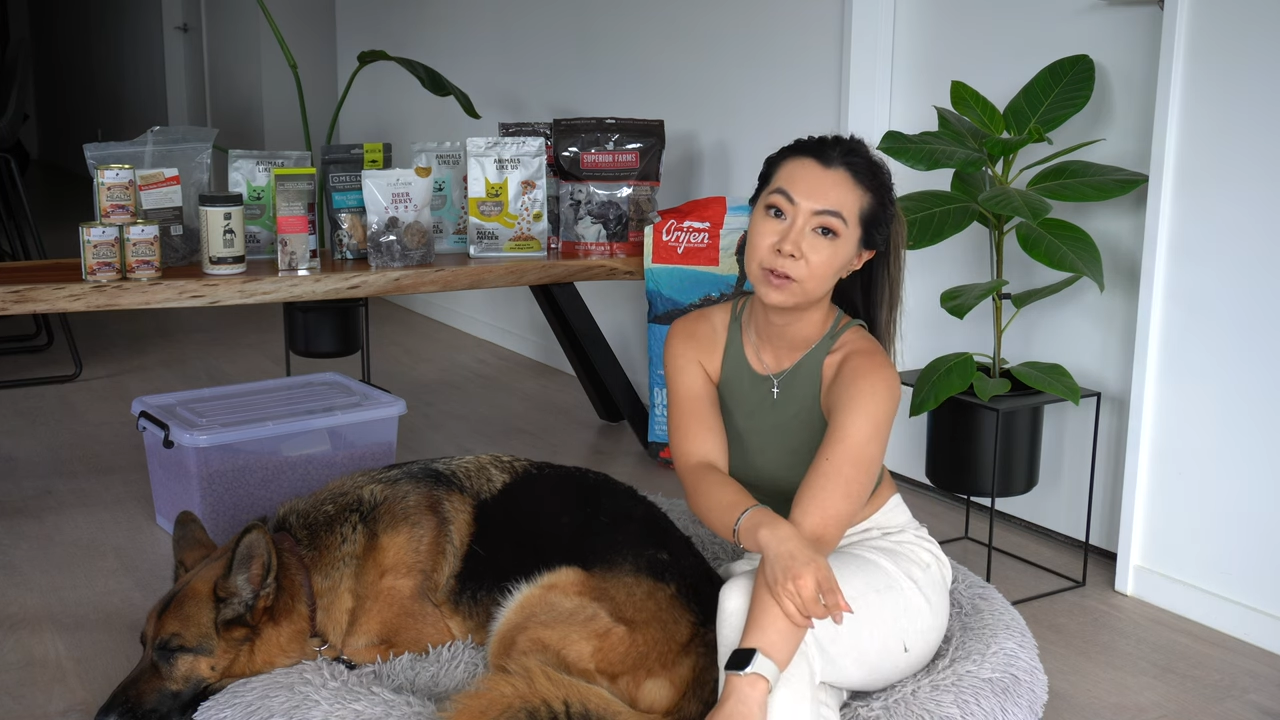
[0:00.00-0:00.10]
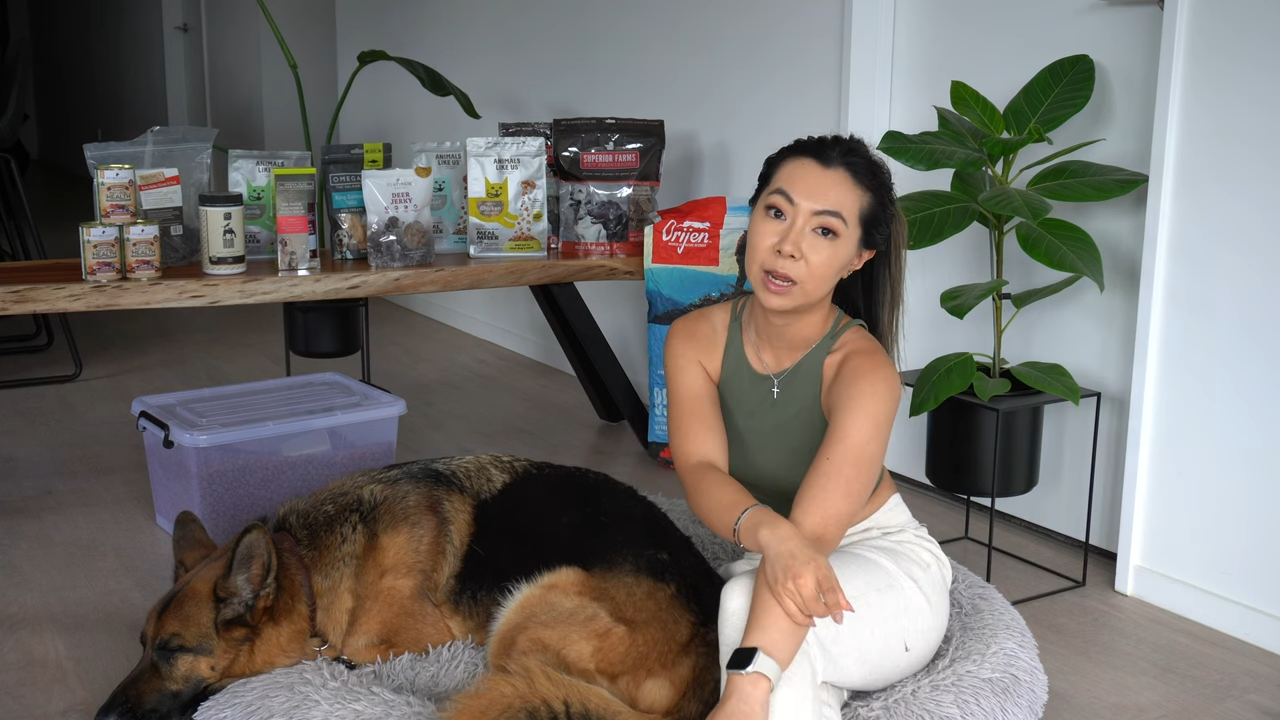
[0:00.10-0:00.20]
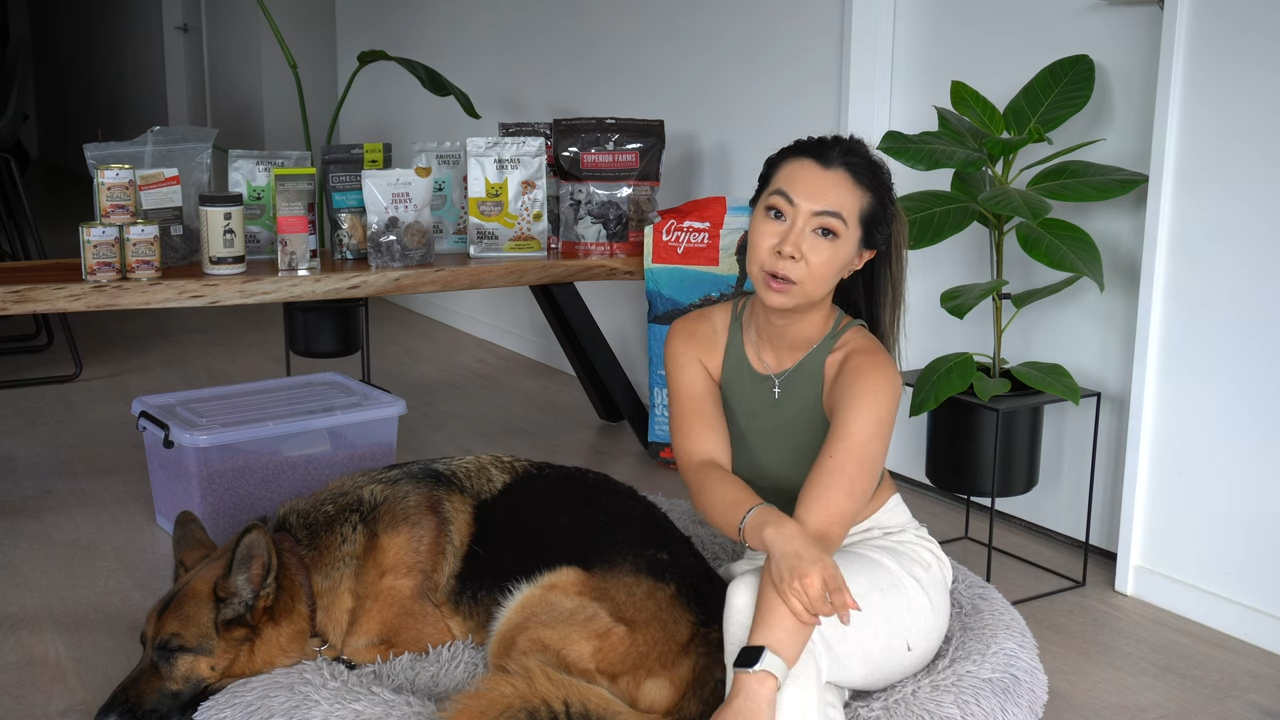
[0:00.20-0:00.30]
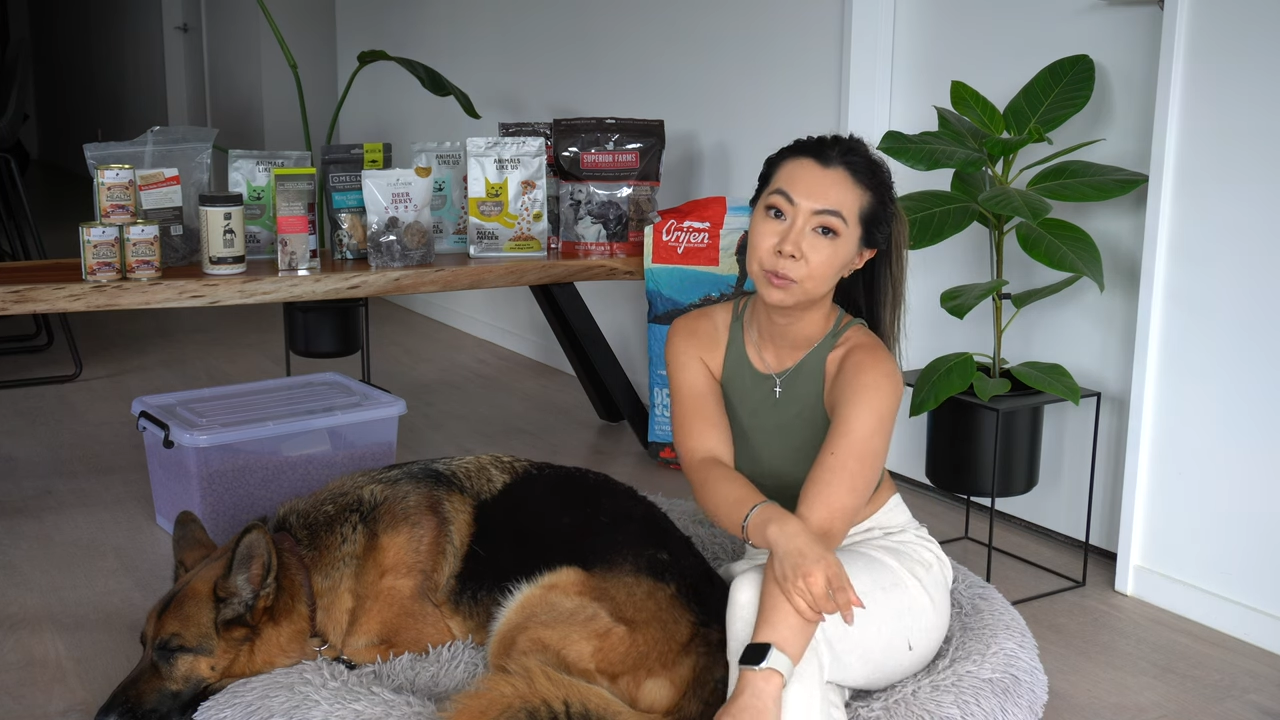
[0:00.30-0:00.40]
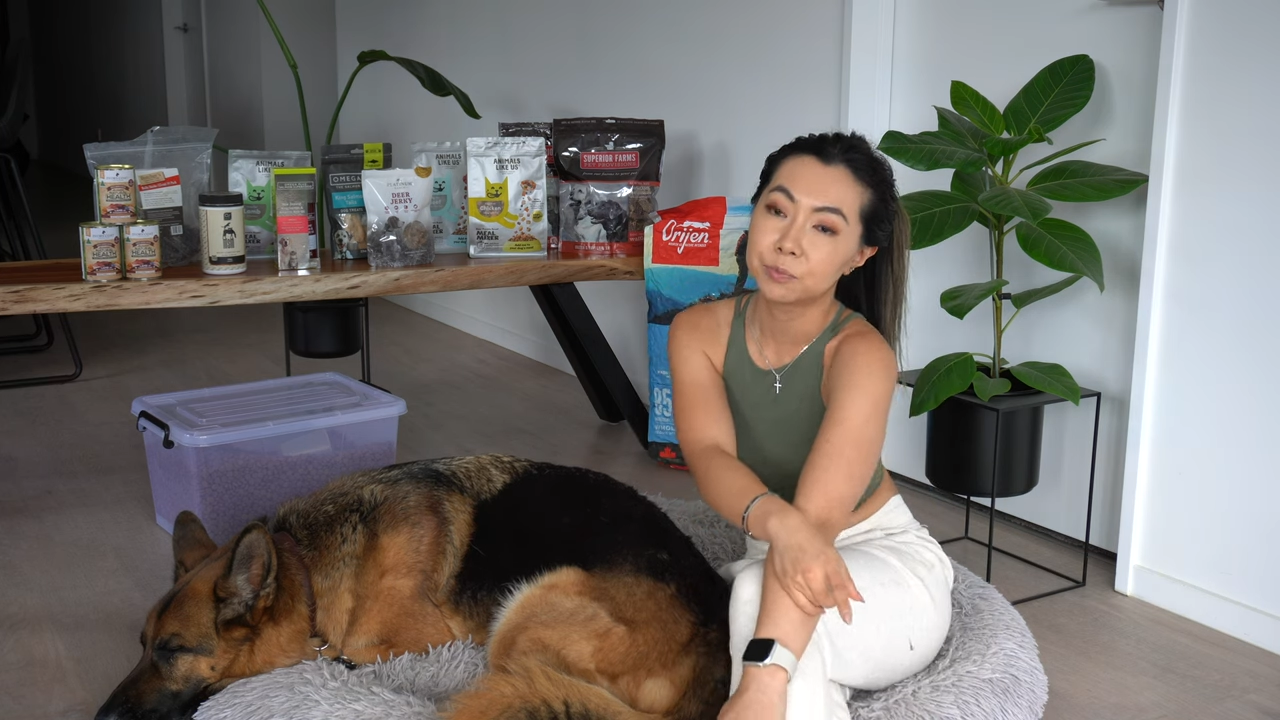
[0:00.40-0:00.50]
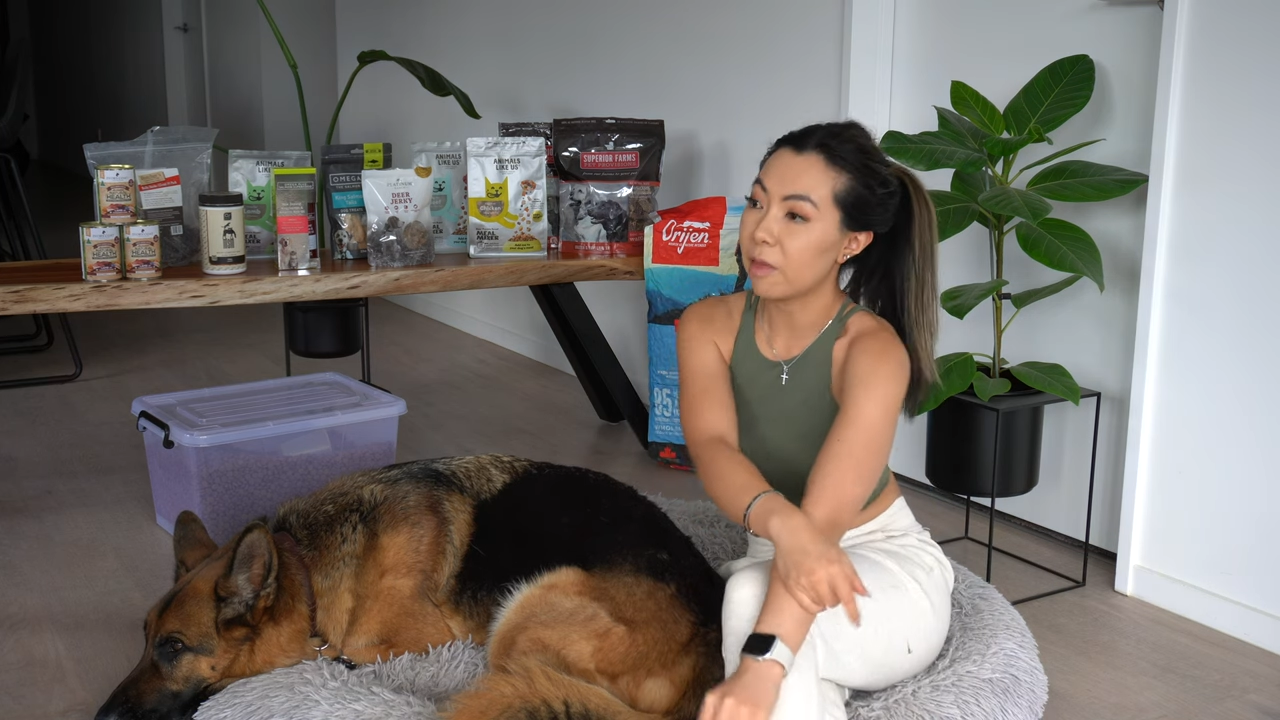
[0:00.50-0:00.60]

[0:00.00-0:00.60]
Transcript: now,